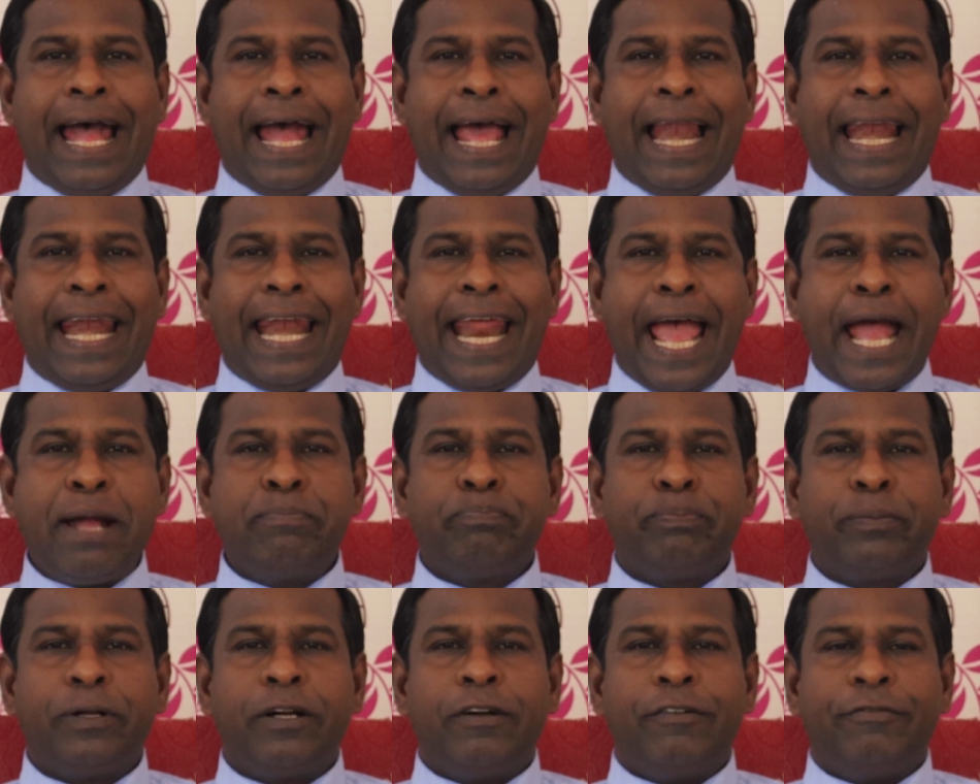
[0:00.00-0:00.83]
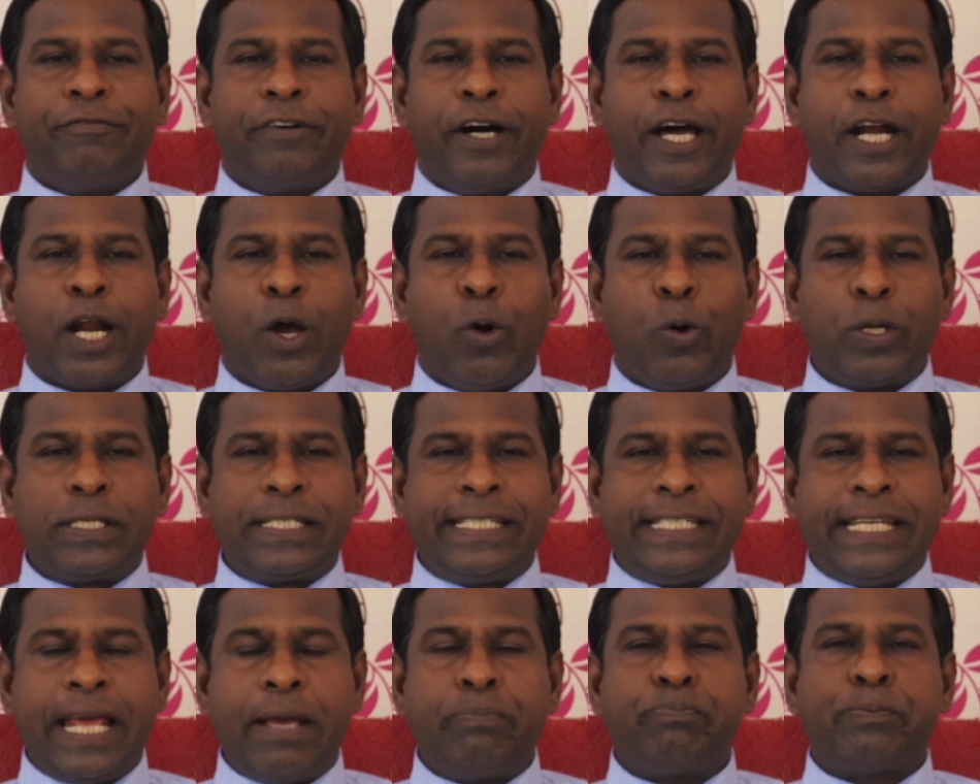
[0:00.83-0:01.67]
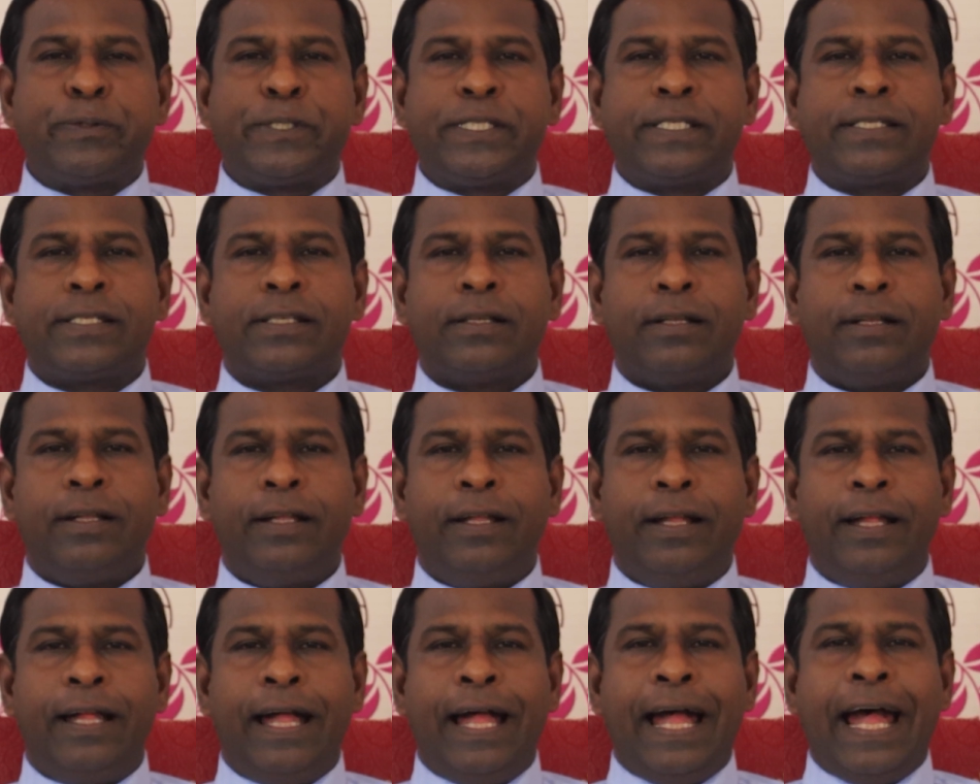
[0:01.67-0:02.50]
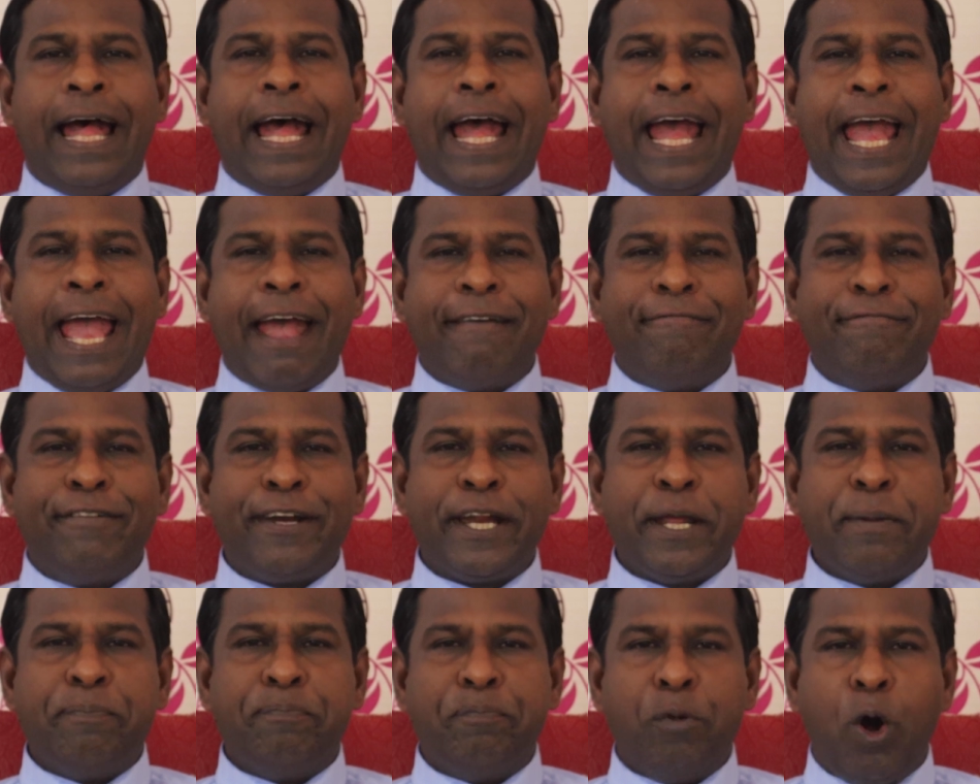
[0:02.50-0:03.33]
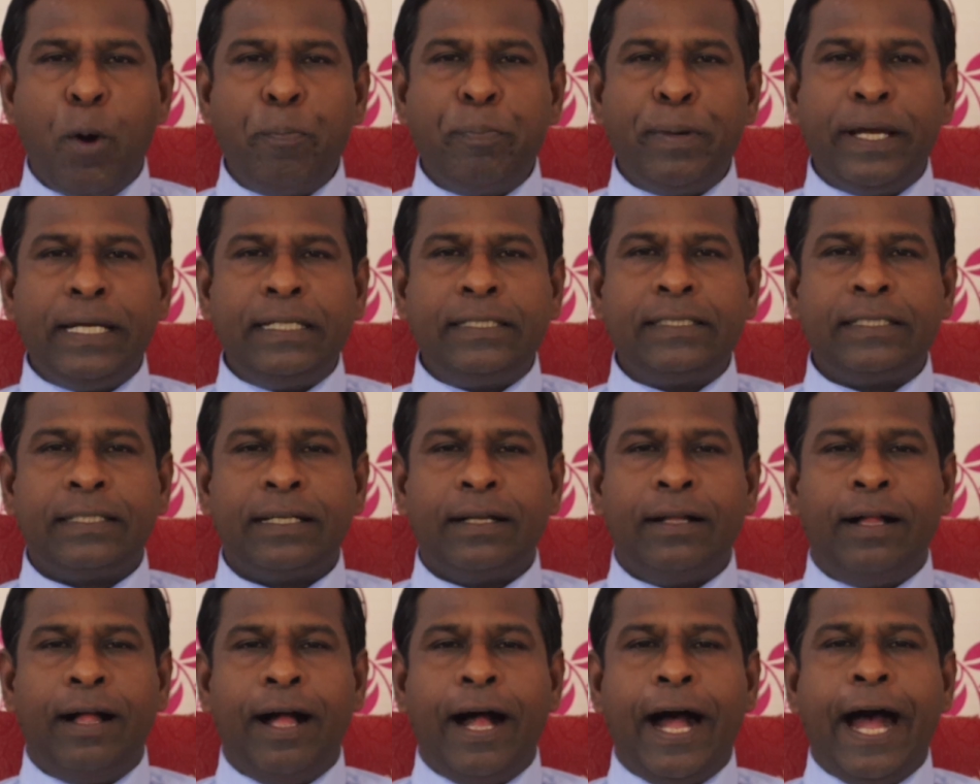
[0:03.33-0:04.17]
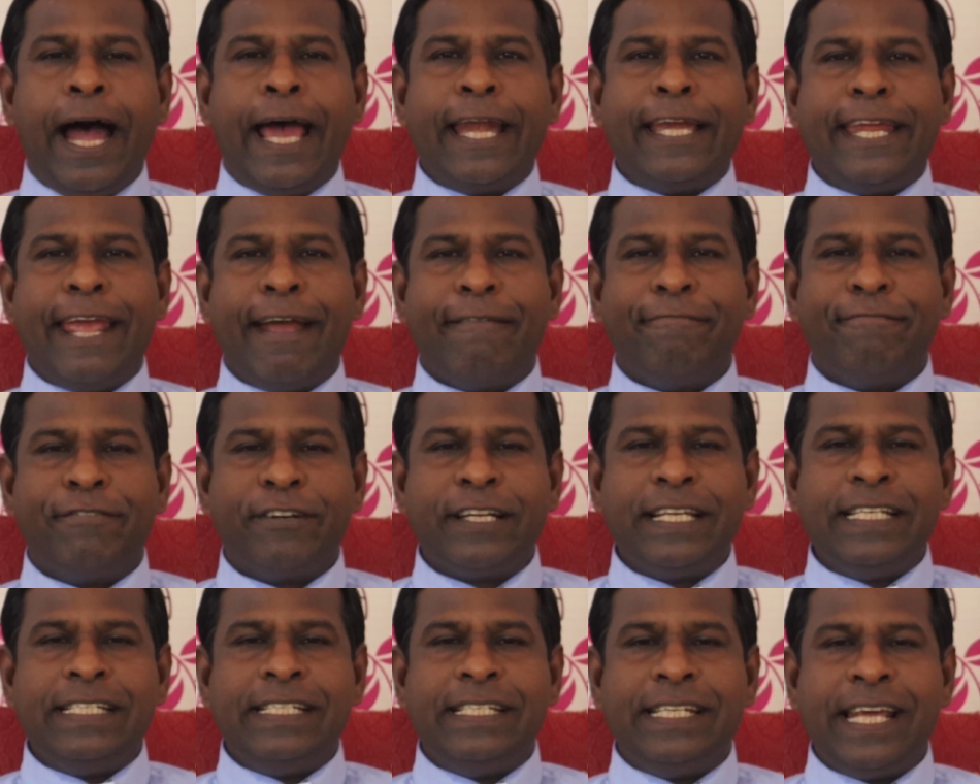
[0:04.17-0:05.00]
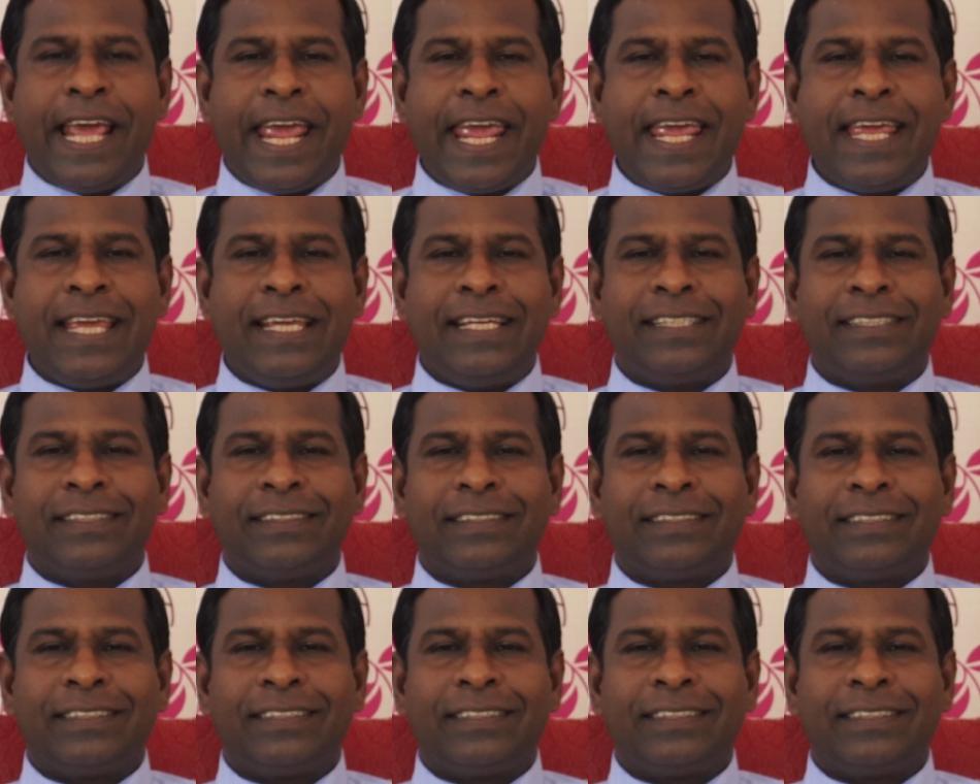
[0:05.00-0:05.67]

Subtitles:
a lamp for our steps every moment and every day.